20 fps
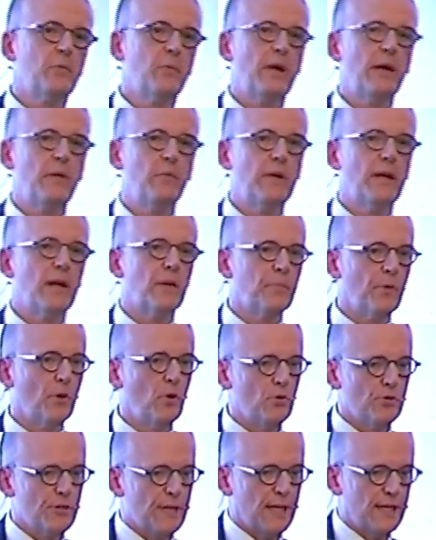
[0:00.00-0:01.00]
where we
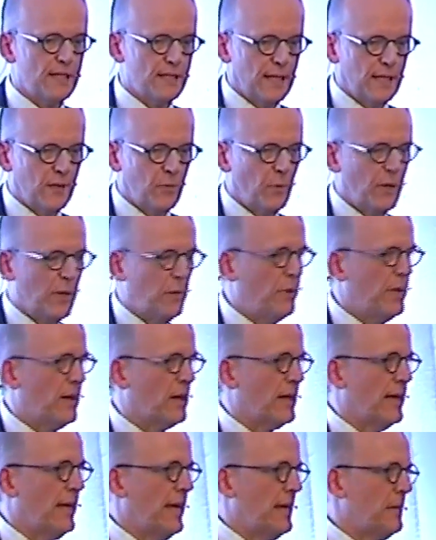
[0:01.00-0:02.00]

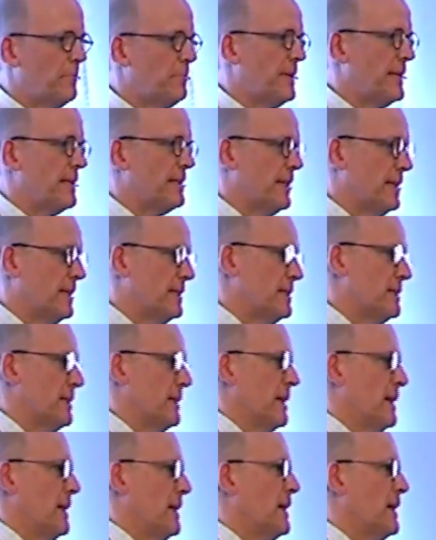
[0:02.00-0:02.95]
are helping then